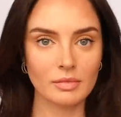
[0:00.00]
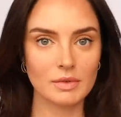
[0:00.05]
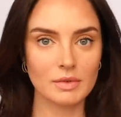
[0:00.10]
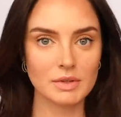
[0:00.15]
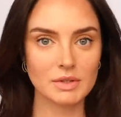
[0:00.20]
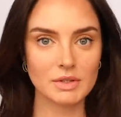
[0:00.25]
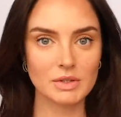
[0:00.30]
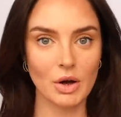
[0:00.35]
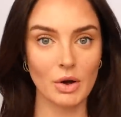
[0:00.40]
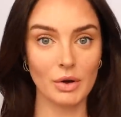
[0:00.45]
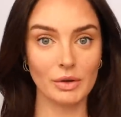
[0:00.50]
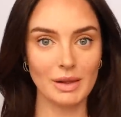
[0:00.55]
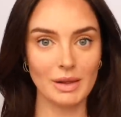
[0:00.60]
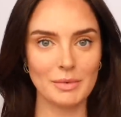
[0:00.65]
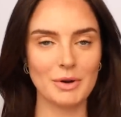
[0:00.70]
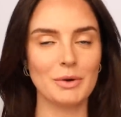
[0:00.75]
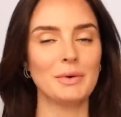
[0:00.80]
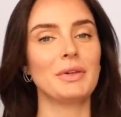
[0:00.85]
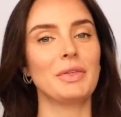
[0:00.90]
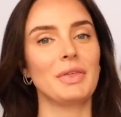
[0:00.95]
So let
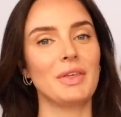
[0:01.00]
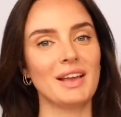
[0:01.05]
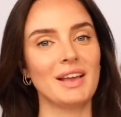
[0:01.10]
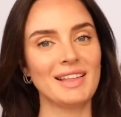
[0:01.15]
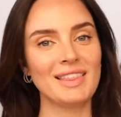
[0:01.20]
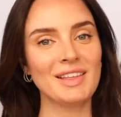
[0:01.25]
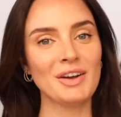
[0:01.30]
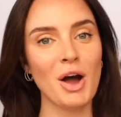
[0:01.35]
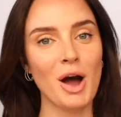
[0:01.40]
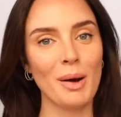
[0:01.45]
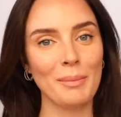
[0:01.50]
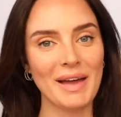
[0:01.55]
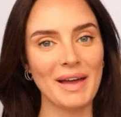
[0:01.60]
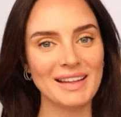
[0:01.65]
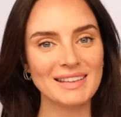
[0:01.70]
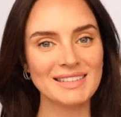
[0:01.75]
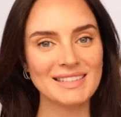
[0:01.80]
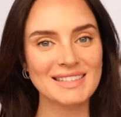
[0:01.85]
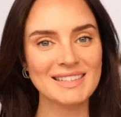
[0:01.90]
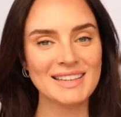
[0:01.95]
me know what you think in the
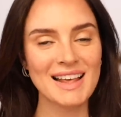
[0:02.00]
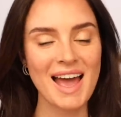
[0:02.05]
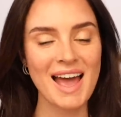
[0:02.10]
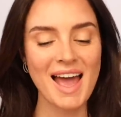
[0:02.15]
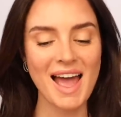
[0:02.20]
comments,